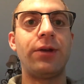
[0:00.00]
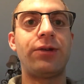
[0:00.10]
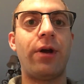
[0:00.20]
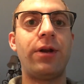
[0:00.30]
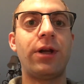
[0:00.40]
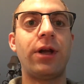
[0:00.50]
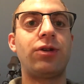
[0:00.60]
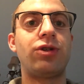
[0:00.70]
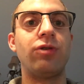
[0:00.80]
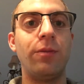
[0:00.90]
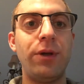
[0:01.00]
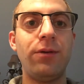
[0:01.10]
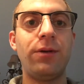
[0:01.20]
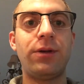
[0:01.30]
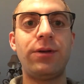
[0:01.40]
started to
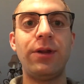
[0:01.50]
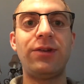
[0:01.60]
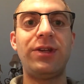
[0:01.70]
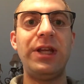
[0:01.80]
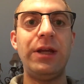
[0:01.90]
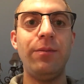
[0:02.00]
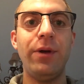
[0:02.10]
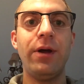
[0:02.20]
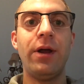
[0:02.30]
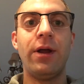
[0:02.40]
contribute to this team.